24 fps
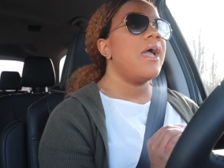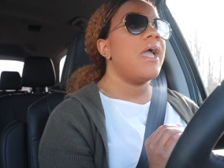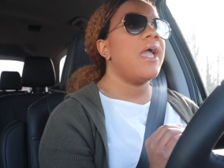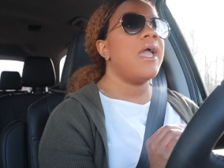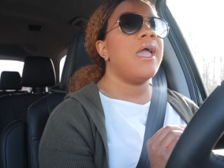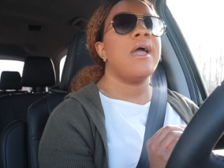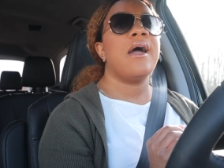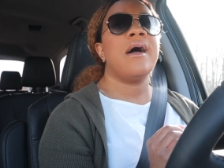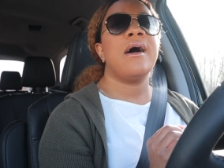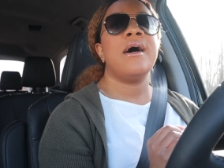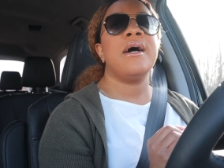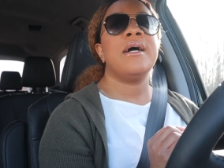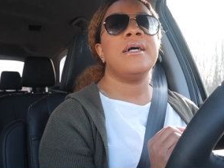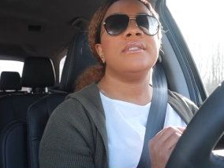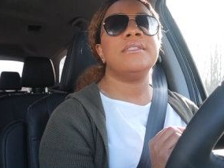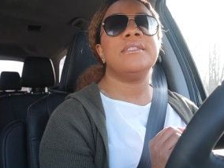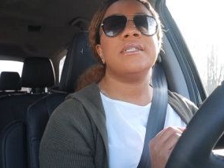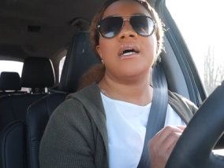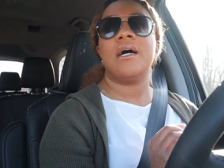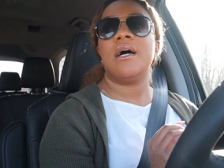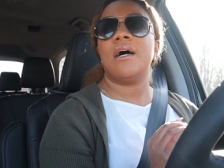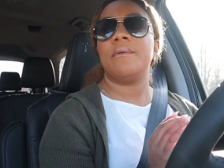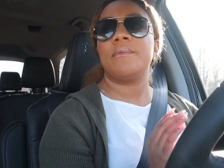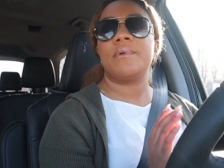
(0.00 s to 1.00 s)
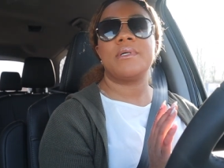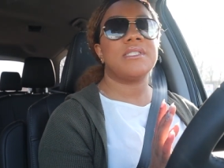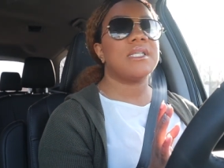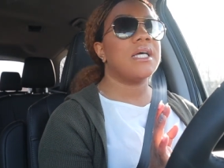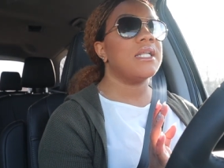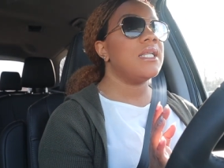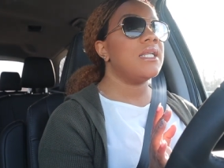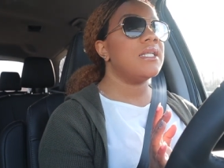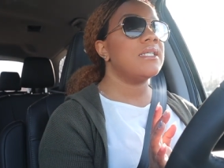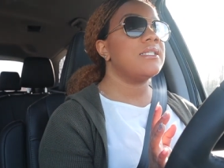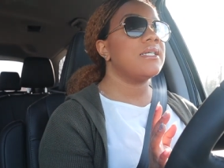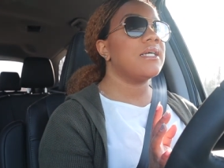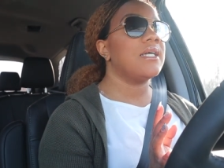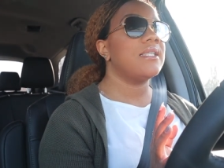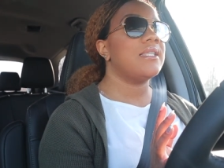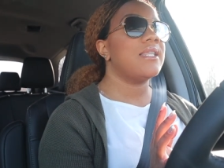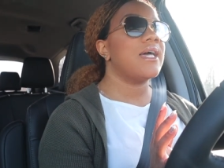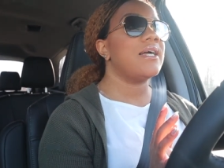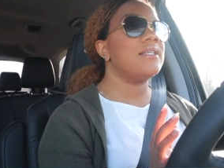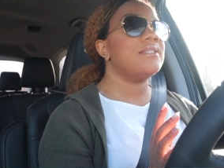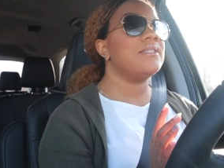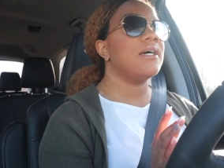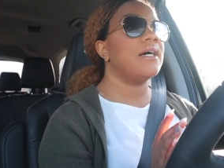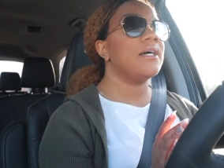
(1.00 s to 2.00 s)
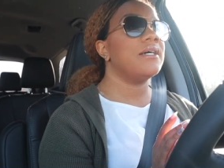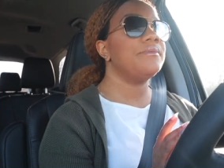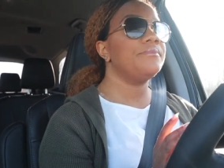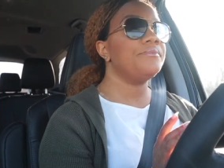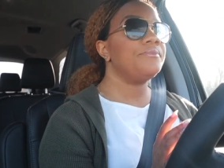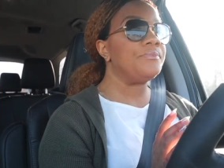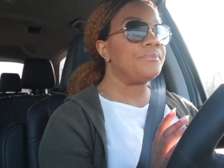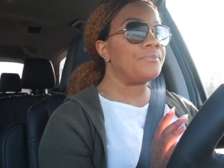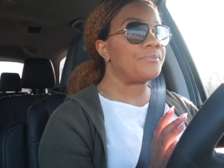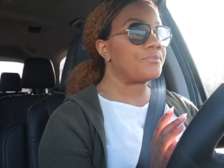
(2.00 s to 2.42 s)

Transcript: And um, because I needed to get that done.